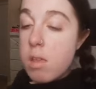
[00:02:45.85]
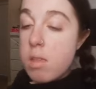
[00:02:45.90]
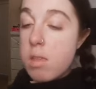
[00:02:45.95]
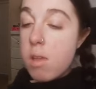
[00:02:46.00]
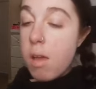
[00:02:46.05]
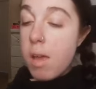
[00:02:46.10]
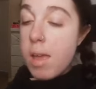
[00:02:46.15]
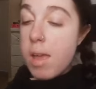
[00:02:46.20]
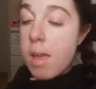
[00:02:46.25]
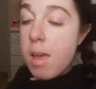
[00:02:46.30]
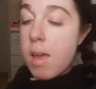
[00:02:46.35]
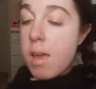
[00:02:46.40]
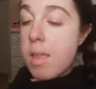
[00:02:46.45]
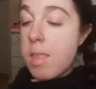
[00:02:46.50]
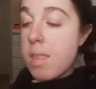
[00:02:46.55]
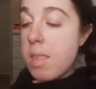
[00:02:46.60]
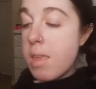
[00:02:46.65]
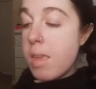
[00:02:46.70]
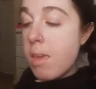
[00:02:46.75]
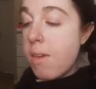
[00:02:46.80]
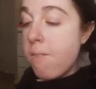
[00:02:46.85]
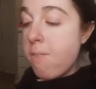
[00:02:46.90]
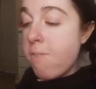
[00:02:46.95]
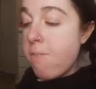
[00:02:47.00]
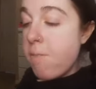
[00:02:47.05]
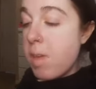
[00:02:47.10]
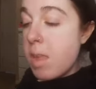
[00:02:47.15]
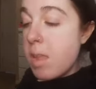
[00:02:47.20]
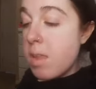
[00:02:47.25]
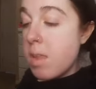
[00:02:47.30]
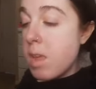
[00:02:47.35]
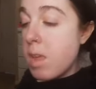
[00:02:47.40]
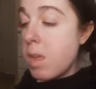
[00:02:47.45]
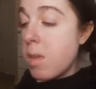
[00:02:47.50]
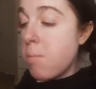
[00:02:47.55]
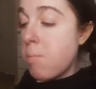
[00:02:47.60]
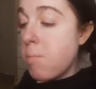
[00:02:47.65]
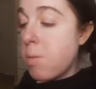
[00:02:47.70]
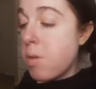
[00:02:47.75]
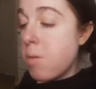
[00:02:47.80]
So I got the
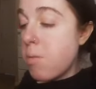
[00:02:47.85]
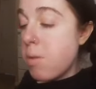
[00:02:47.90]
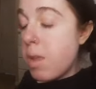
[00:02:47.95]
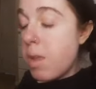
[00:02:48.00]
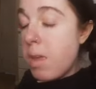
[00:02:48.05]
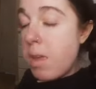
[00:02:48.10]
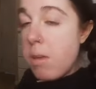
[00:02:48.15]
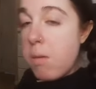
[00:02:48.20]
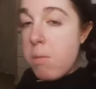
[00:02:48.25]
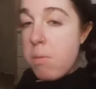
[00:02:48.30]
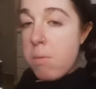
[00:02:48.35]
Fenty Beauty